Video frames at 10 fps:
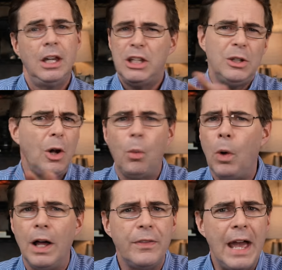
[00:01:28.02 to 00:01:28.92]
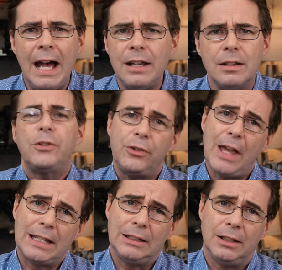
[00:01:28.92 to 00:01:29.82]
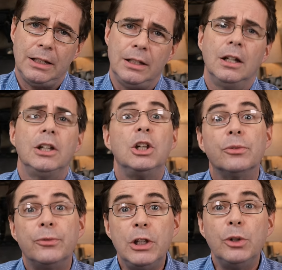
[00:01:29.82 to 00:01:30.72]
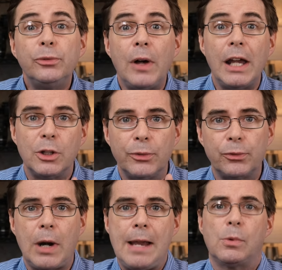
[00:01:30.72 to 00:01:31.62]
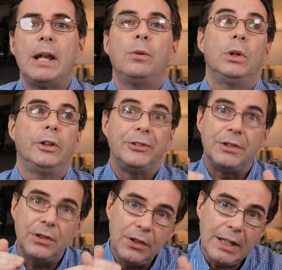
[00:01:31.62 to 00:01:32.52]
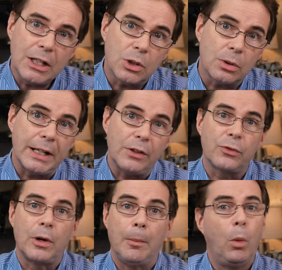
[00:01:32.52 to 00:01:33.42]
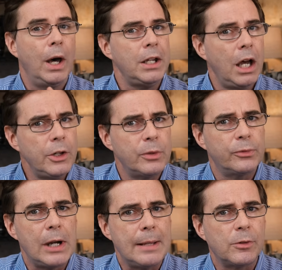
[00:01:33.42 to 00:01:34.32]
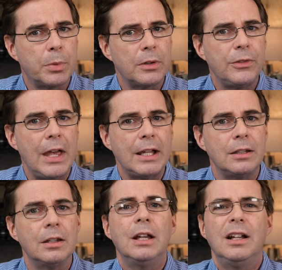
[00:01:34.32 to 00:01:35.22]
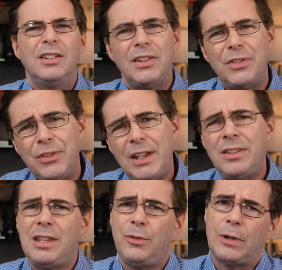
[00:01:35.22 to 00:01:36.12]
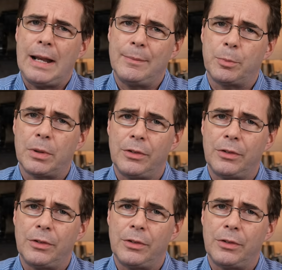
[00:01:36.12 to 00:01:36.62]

You don't want that. Secondly, your viewfinder frame rate will decrease from one hundred frames per second to sixty frames per